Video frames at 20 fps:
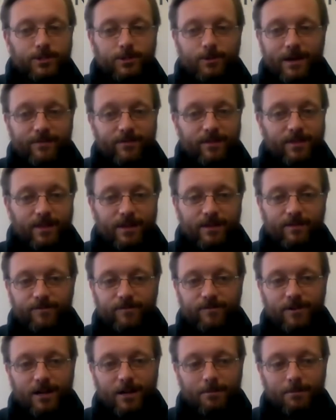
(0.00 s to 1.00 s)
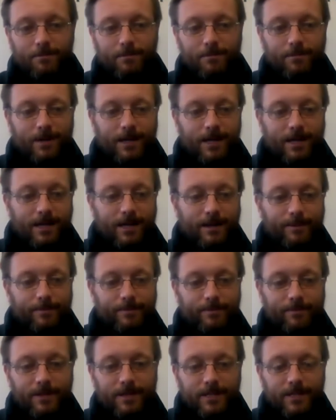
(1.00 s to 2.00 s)
do everything from
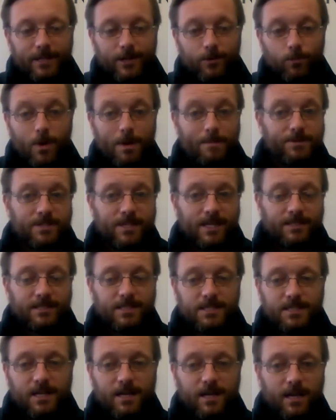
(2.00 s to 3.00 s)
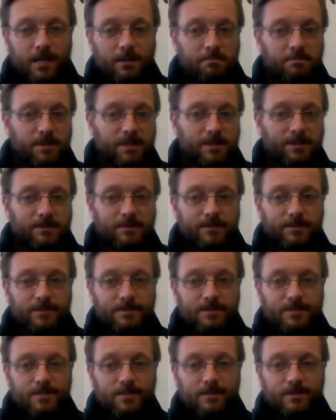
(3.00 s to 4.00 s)
website design,
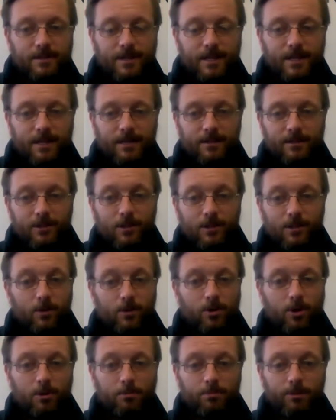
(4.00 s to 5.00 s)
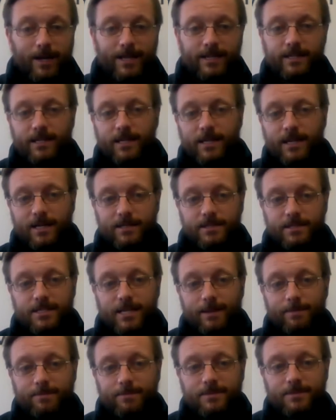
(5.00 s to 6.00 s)
builds, logo, branding
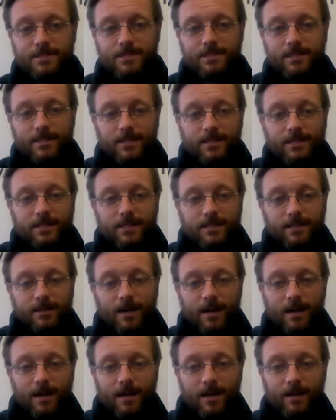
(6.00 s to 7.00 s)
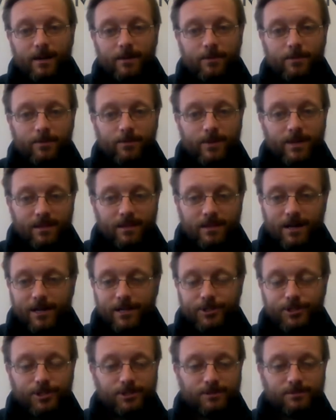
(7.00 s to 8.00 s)
concepts. We
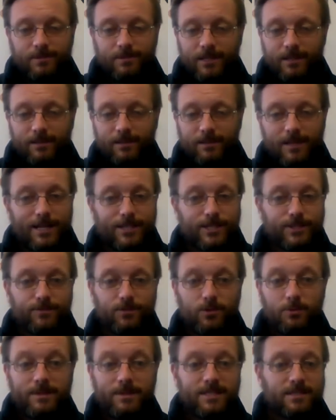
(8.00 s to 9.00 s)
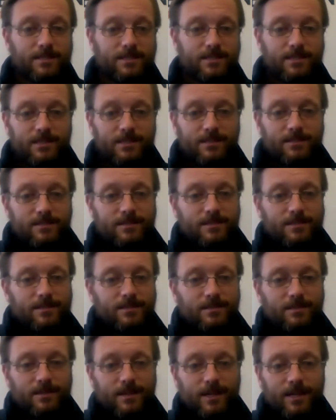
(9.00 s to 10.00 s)
launch like lots of new
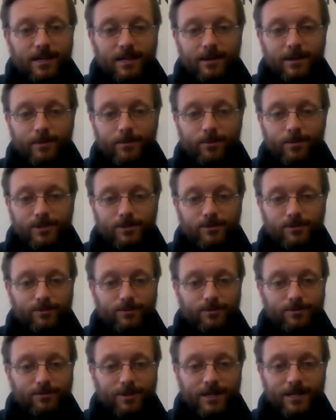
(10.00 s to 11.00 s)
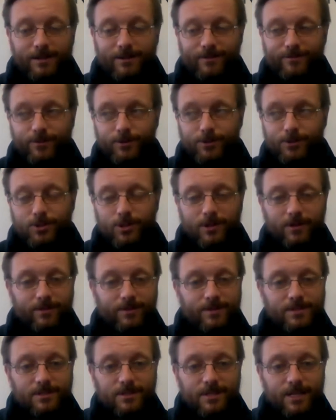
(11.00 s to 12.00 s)
businesses. We do full
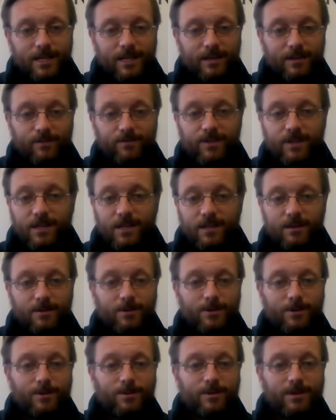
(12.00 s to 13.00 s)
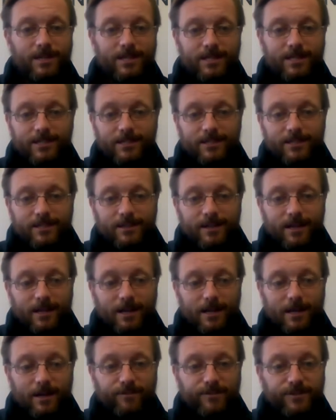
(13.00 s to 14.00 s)
service video,
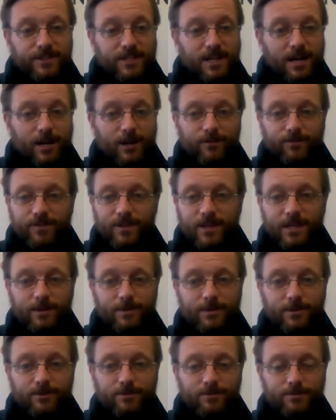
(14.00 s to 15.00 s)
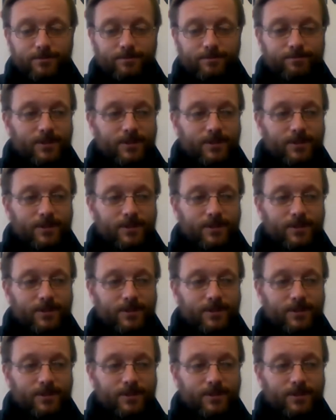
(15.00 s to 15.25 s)
photography. We do